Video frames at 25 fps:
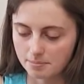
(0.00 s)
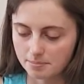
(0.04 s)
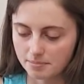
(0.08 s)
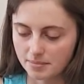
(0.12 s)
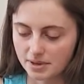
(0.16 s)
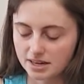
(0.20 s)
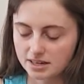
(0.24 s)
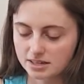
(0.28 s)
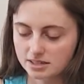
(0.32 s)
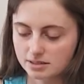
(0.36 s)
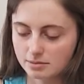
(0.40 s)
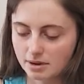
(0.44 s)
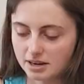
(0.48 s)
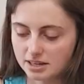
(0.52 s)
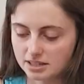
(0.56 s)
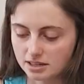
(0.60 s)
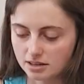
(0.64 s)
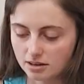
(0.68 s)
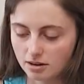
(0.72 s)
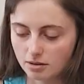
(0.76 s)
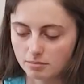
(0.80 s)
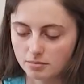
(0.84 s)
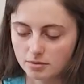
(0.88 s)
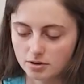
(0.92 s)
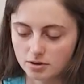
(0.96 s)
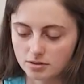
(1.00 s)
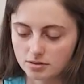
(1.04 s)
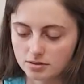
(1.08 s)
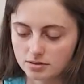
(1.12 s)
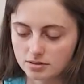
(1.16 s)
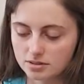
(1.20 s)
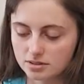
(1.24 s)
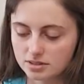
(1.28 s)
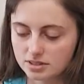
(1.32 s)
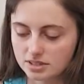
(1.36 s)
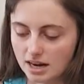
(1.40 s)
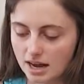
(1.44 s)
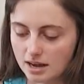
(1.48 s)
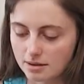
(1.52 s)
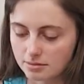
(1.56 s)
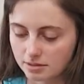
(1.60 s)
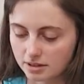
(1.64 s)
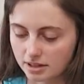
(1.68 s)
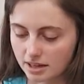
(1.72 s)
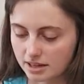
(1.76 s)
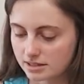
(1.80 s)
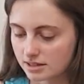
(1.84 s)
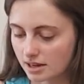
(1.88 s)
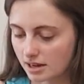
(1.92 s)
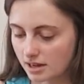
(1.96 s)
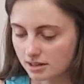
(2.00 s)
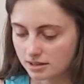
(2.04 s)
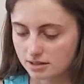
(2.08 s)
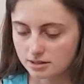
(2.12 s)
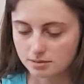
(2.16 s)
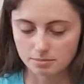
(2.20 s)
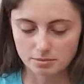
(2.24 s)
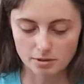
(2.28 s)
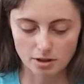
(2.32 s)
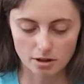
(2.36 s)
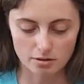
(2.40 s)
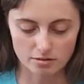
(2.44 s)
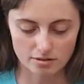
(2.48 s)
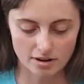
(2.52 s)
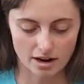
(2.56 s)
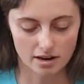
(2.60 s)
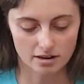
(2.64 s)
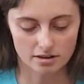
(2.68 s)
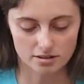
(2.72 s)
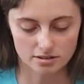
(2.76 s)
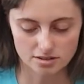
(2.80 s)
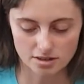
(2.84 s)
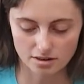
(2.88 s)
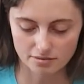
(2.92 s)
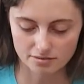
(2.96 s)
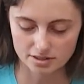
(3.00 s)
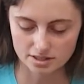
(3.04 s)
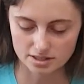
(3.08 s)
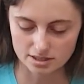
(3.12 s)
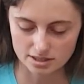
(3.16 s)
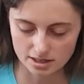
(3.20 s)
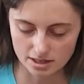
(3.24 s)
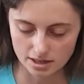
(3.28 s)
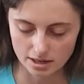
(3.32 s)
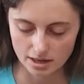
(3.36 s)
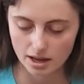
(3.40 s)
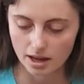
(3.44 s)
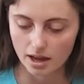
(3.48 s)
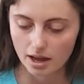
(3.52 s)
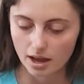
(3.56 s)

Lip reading: it just makes it a lot more stable, less likely to blow around because obviously